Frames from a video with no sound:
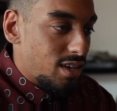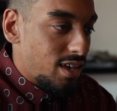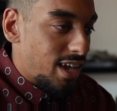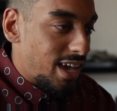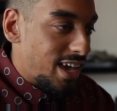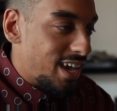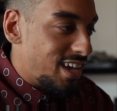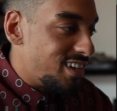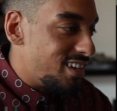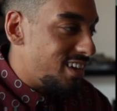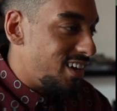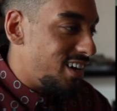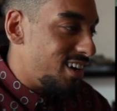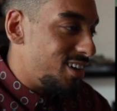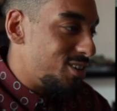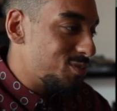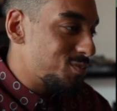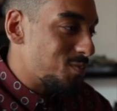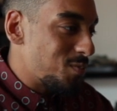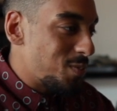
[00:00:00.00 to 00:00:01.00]
And
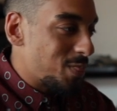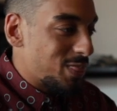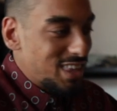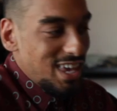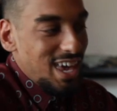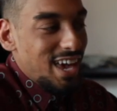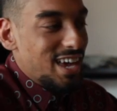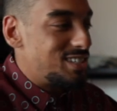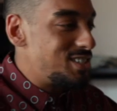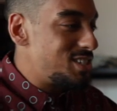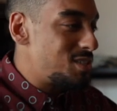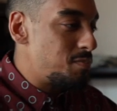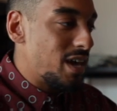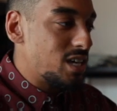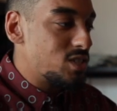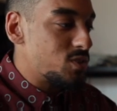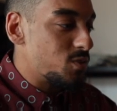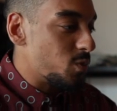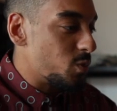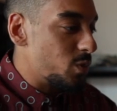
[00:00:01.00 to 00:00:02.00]
yeah, it just
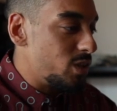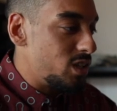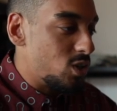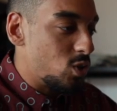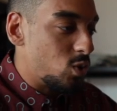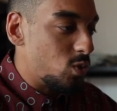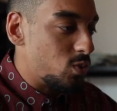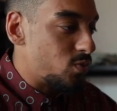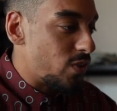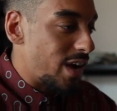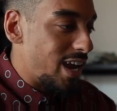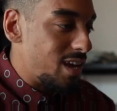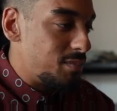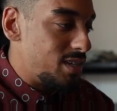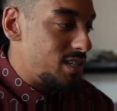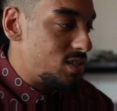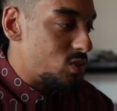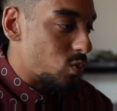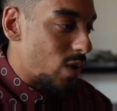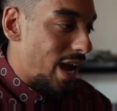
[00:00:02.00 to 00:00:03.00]
makes for a really cool frame.
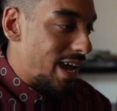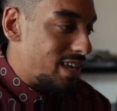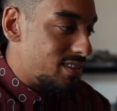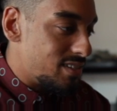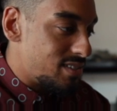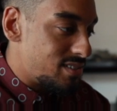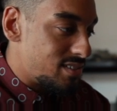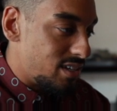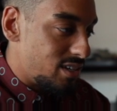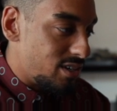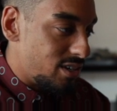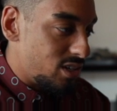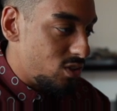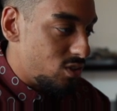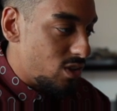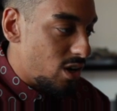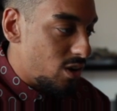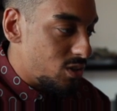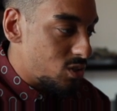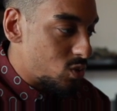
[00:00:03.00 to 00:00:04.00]
He's right in the center. You
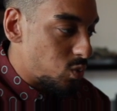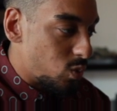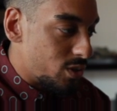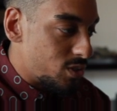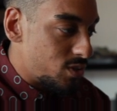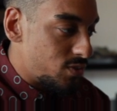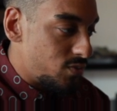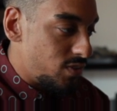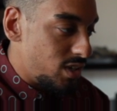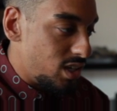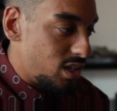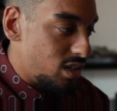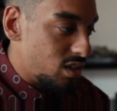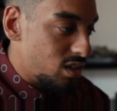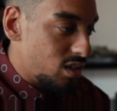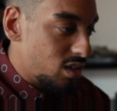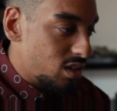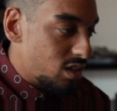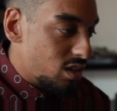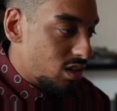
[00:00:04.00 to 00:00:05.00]
notice where his feet
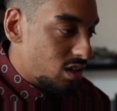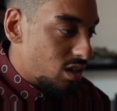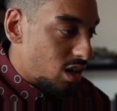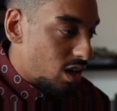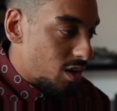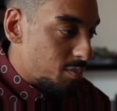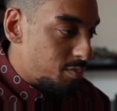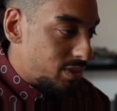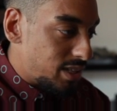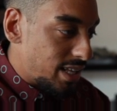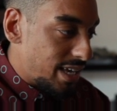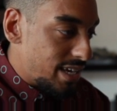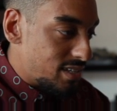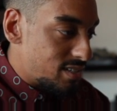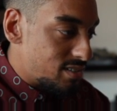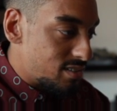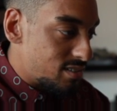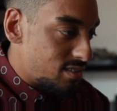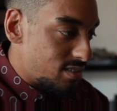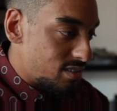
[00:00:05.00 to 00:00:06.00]
are
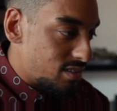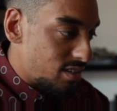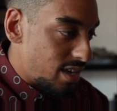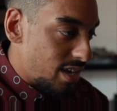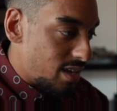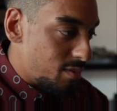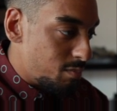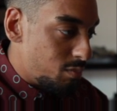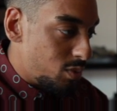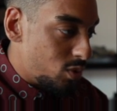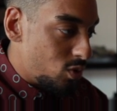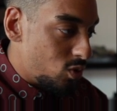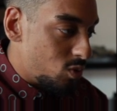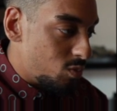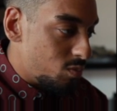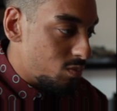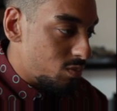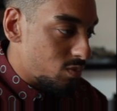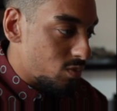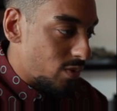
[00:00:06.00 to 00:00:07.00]
placed, and
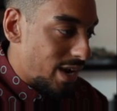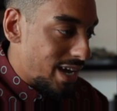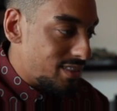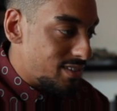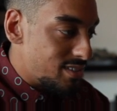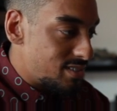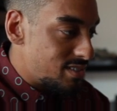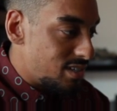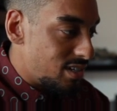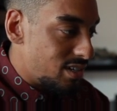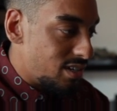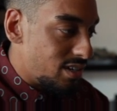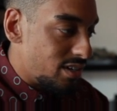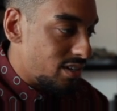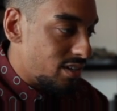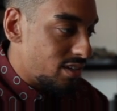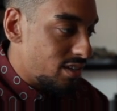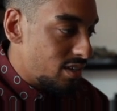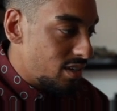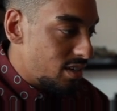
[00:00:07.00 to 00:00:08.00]
boom, right in the
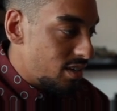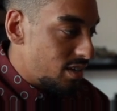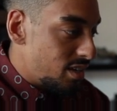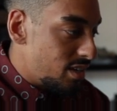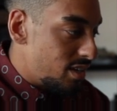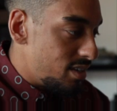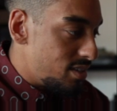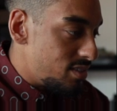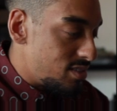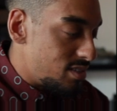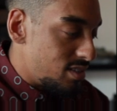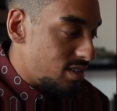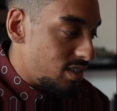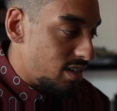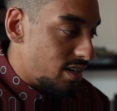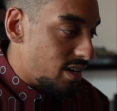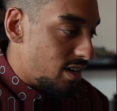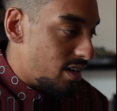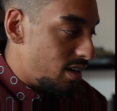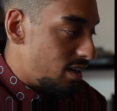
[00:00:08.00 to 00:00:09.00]
center is
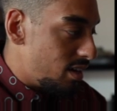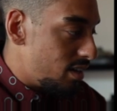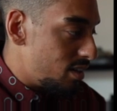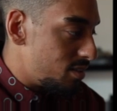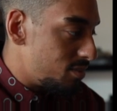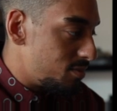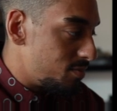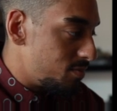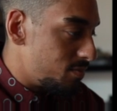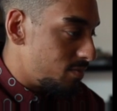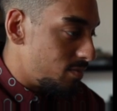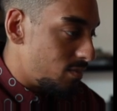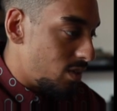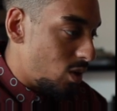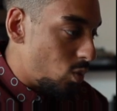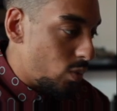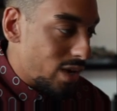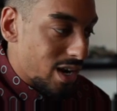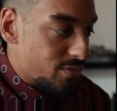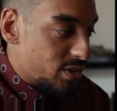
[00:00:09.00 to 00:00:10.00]
the
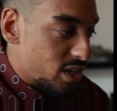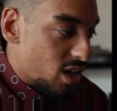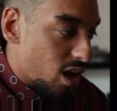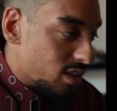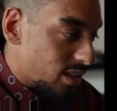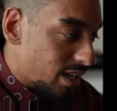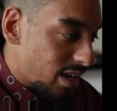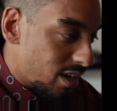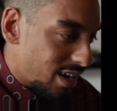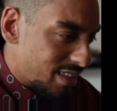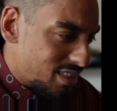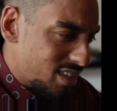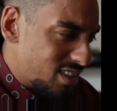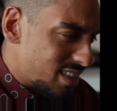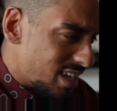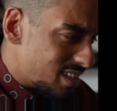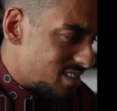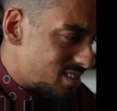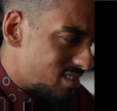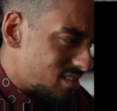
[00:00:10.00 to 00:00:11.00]
whatever yard line. I think
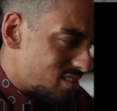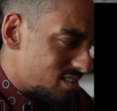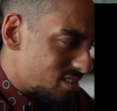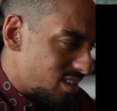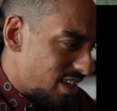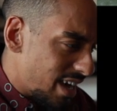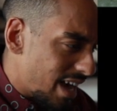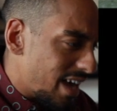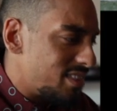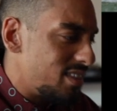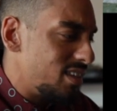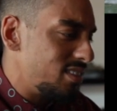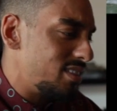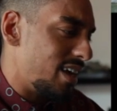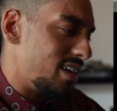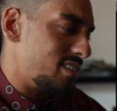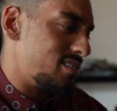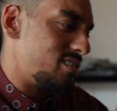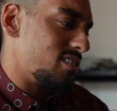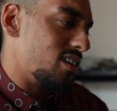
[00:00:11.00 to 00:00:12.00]
that's
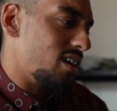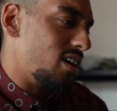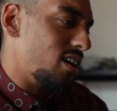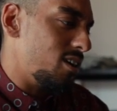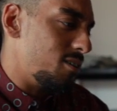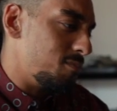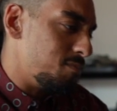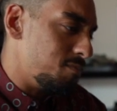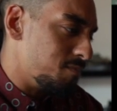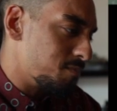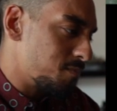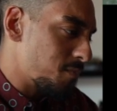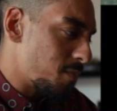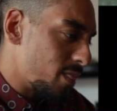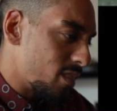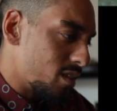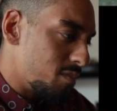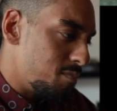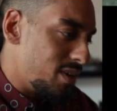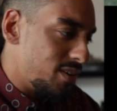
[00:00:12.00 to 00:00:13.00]

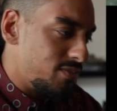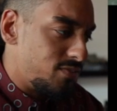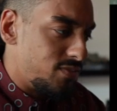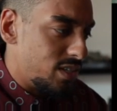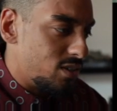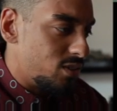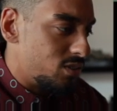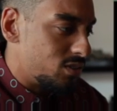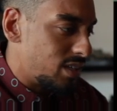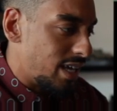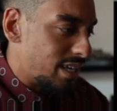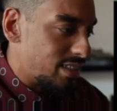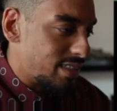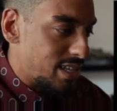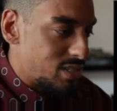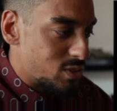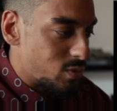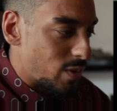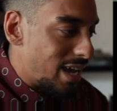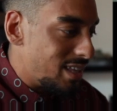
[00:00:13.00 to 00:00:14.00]
midfield. Like,
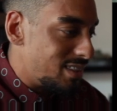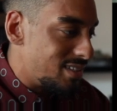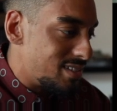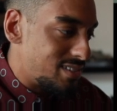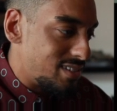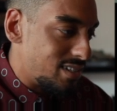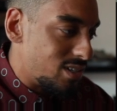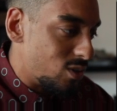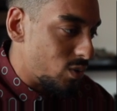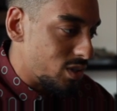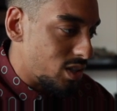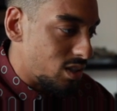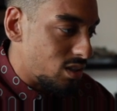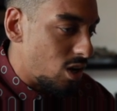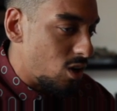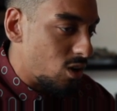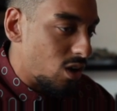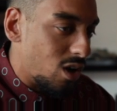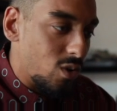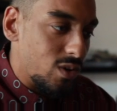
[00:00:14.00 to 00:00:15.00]
that's right in the center where the
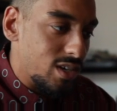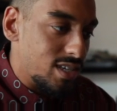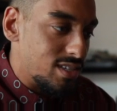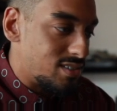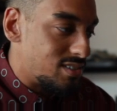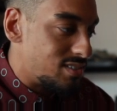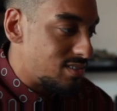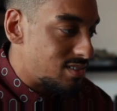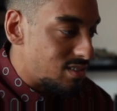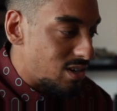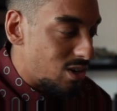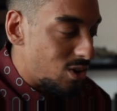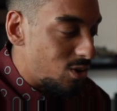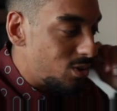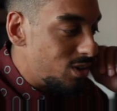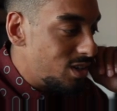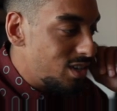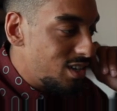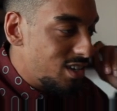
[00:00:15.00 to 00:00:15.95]
logo is. And so